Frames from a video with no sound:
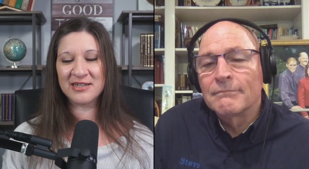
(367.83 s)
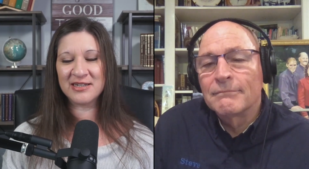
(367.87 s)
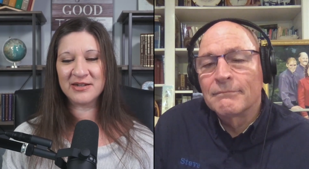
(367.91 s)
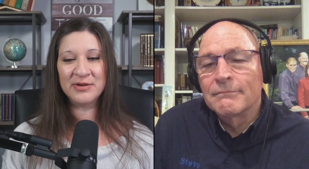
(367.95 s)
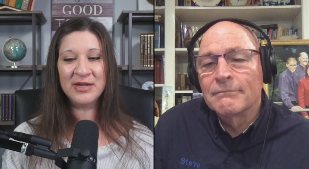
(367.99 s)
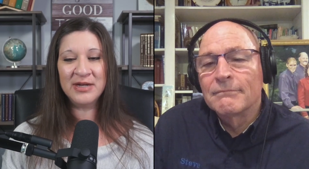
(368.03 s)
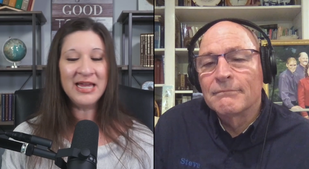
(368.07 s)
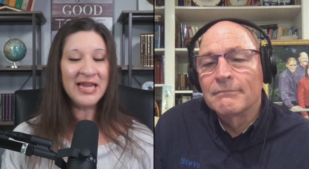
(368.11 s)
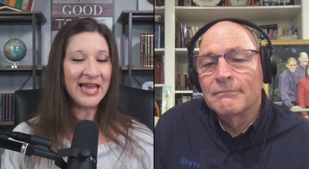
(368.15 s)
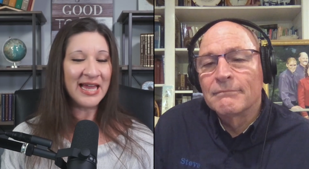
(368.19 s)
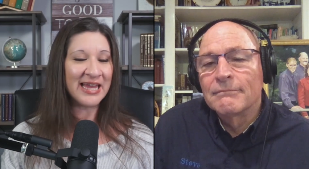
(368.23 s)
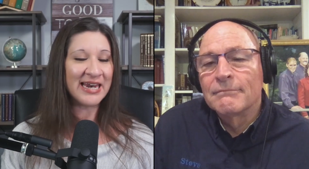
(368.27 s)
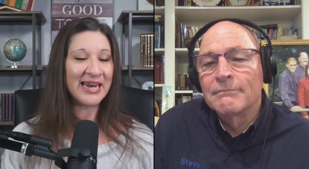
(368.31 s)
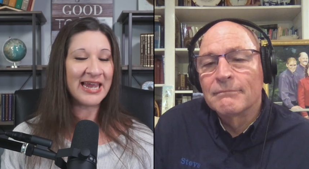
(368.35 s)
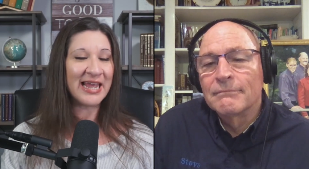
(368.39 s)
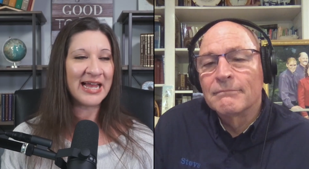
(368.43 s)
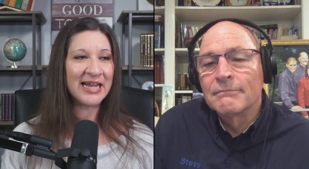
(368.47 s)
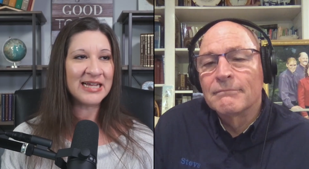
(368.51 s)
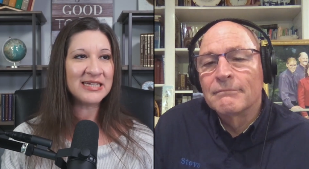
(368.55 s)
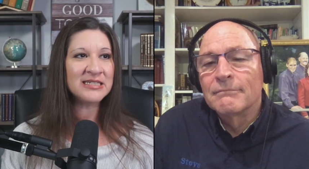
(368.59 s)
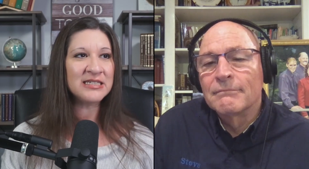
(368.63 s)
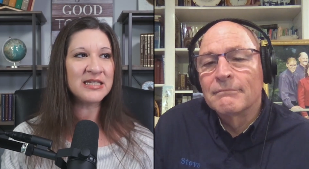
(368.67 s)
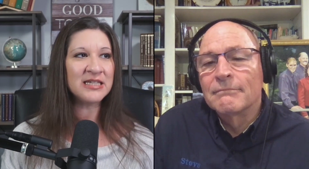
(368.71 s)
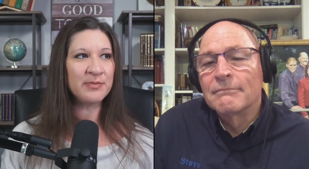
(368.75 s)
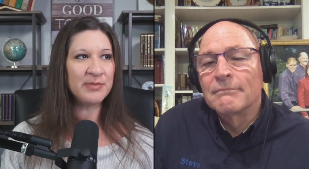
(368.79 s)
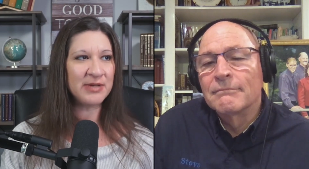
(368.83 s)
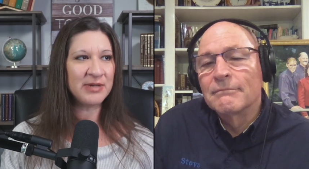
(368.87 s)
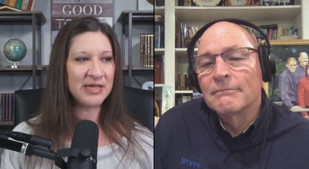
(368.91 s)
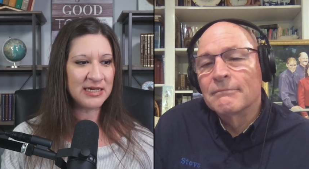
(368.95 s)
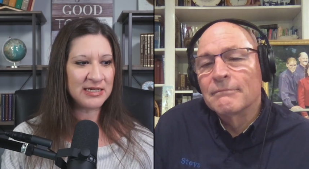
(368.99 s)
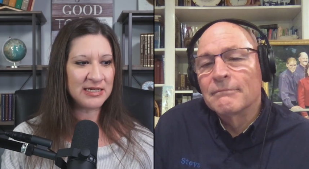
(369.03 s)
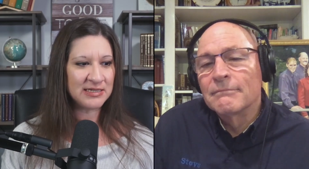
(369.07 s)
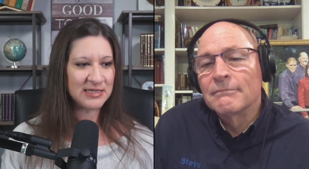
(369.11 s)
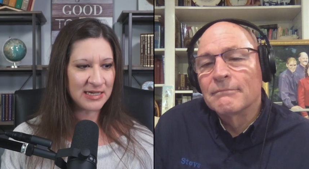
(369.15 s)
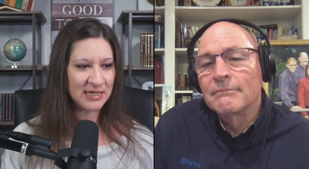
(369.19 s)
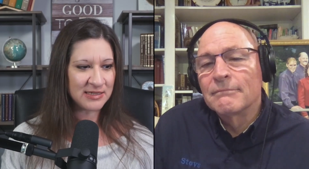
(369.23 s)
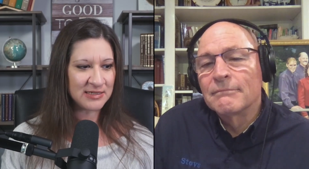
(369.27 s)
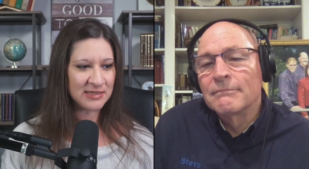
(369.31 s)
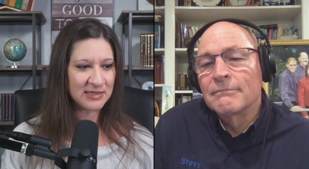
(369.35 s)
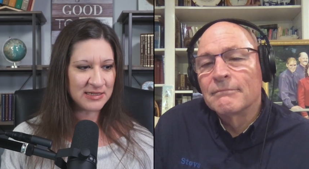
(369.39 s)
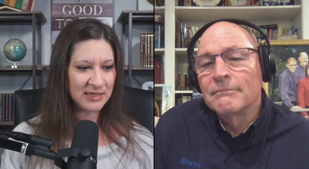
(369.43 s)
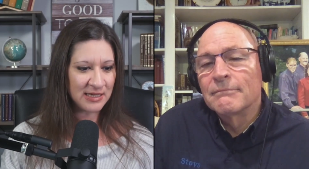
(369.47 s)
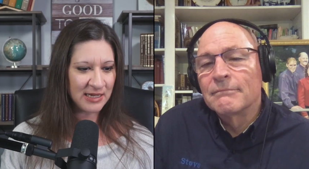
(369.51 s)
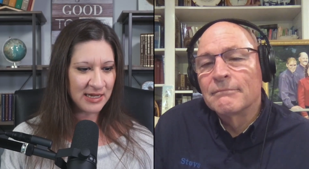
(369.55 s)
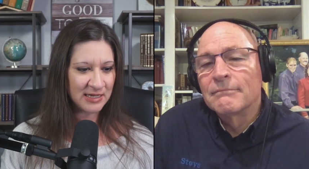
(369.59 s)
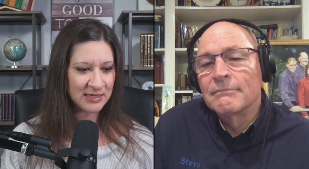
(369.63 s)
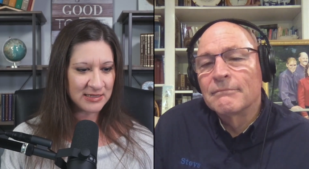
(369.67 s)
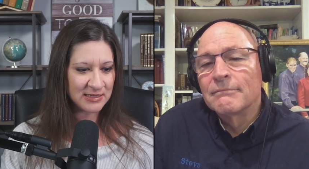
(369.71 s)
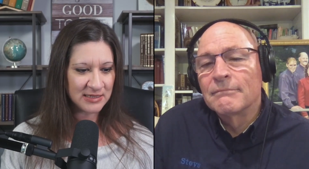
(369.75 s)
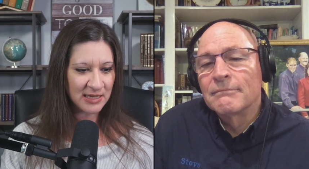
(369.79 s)
Speaker 1: So, and I asked that because as
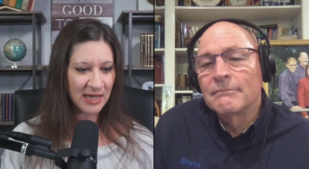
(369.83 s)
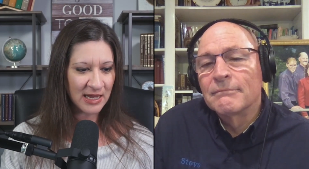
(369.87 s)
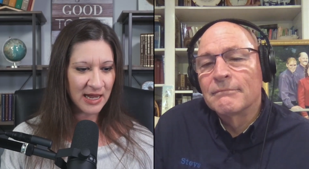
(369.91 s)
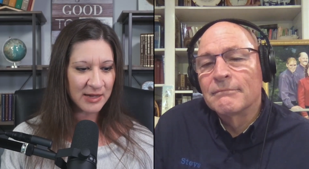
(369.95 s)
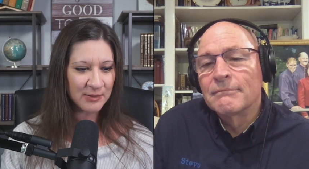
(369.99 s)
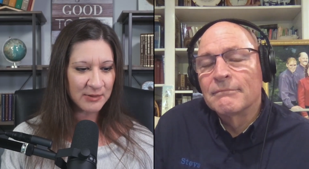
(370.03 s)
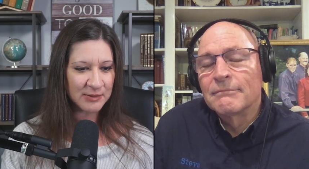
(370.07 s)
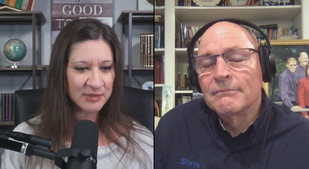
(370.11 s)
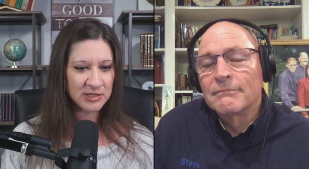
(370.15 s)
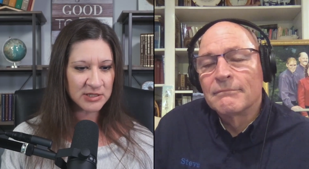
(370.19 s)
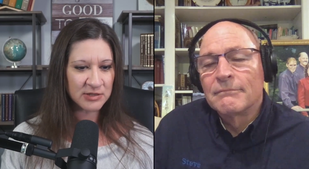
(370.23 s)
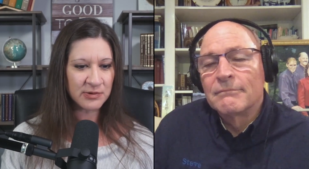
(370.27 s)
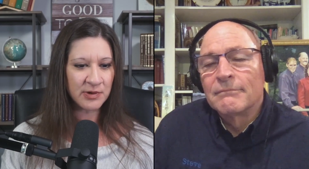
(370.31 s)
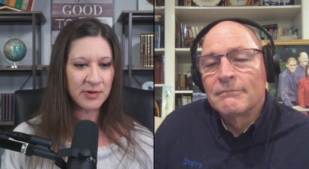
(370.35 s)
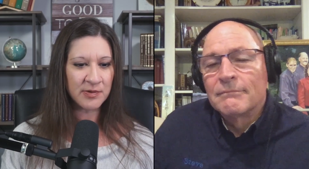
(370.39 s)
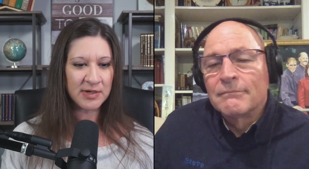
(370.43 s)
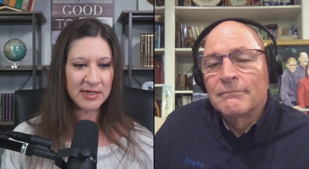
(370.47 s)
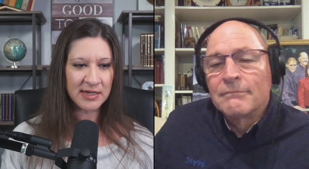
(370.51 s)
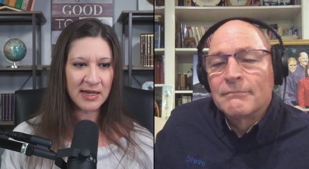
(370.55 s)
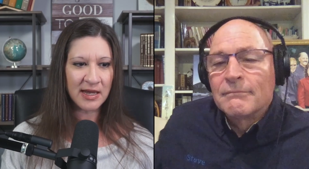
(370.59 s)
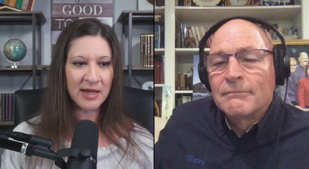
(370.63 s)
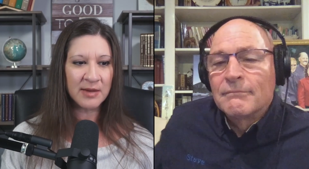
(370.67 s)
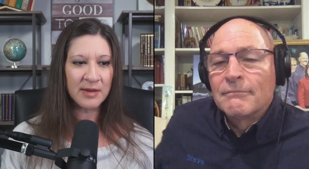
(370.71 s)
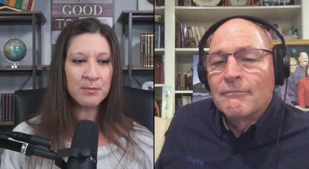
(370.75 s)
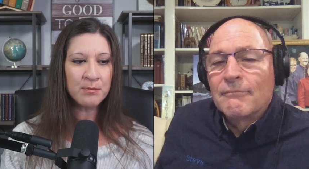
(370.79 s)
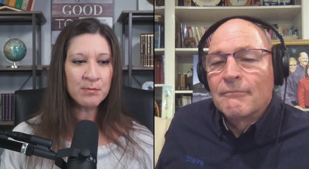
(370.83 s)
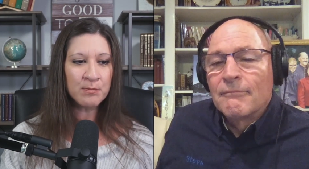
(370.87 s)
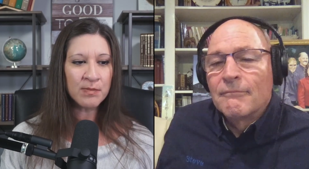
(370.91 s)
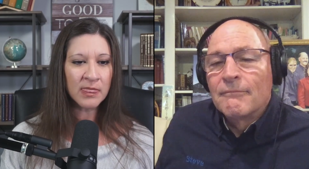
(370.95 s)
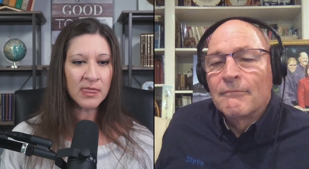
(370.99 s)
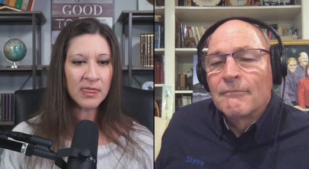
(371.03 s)
as I was growing up,